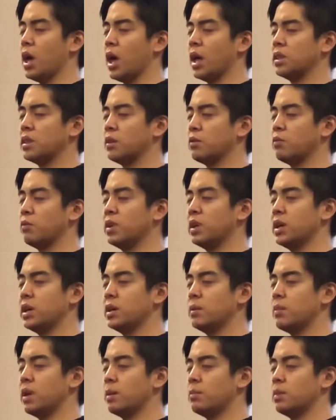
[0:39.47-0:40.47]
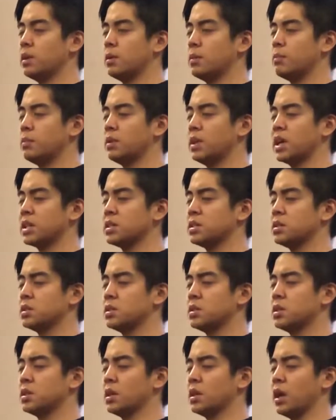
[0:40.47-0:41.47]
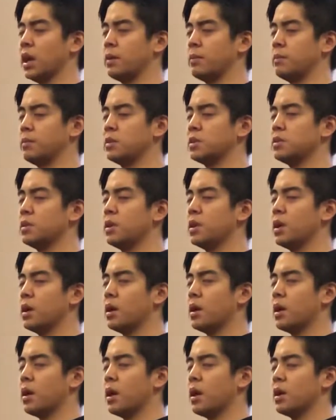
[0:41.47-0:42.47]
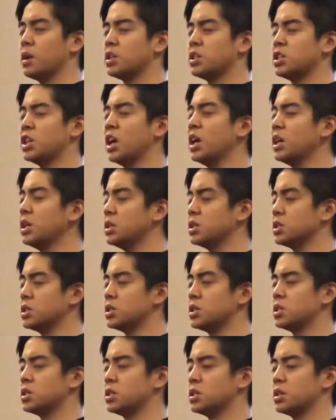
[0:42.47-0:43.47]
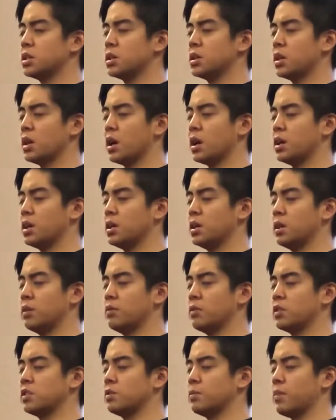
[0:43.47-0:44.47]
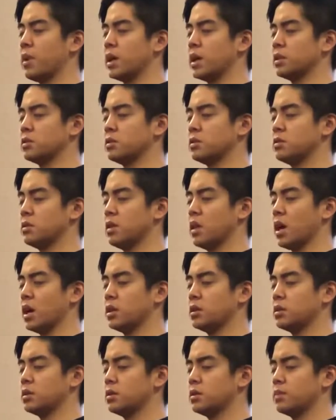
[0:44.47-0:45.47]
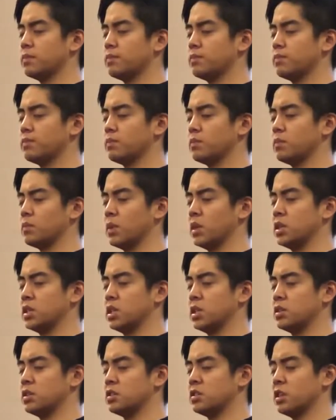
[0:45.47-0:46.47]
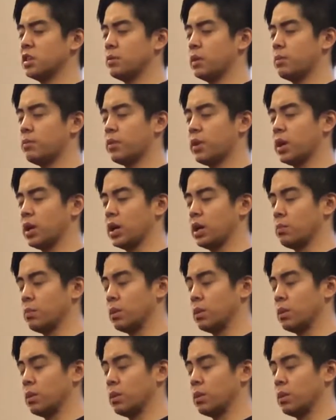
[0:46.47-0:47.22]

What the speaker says: and that we may be blessed and change in response to that. In Jesus' name we pray.